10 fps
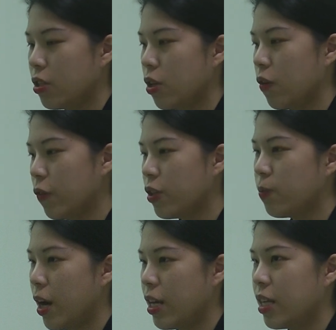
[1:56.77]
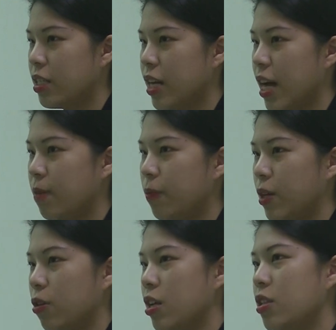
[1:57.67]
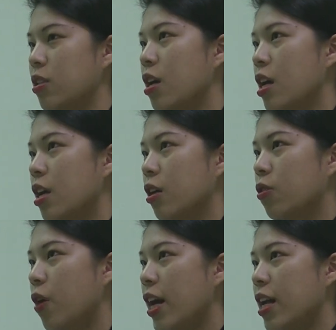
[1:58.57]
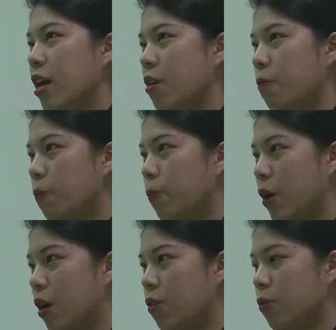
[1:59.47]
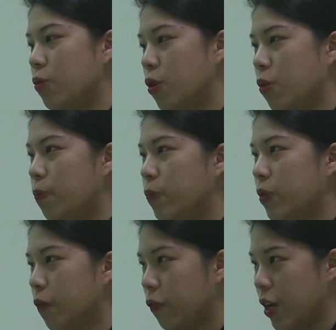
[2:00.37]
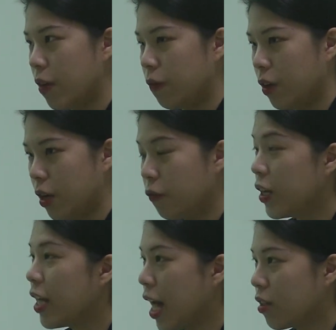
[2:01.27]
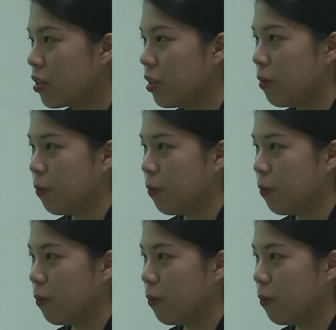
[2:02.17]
So the first part is that BlackRock is quite a well-known fund house